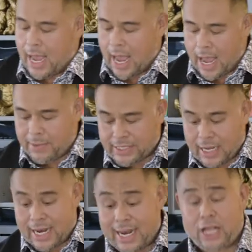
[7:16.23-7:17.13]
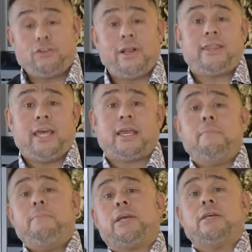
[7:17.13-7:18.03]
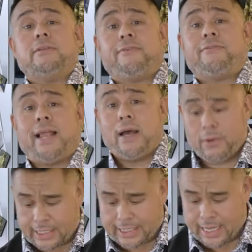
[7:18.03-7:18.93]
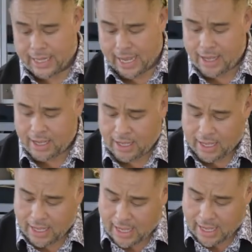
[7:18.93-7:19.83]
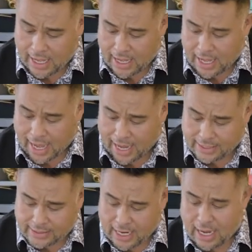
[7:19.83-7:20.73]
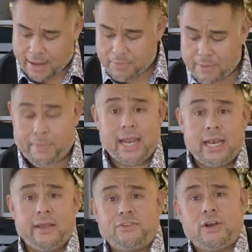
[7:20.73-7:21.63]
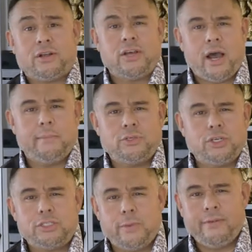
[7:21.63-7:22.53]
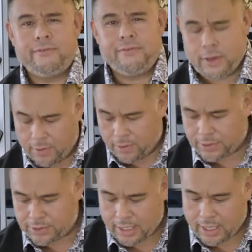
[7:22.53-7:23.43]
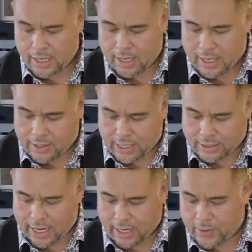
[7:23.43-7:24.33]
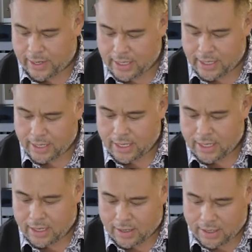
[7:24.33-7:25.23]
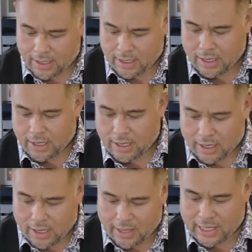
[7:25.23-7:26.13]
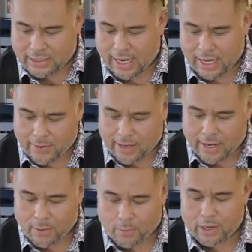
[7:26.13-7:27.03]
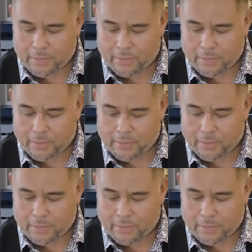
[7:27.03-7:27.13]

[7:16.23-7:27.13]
It's gonna naturally thicken because of the flour that's in there. And the bay leaf's got time just to infuse this liquid. And this liquid will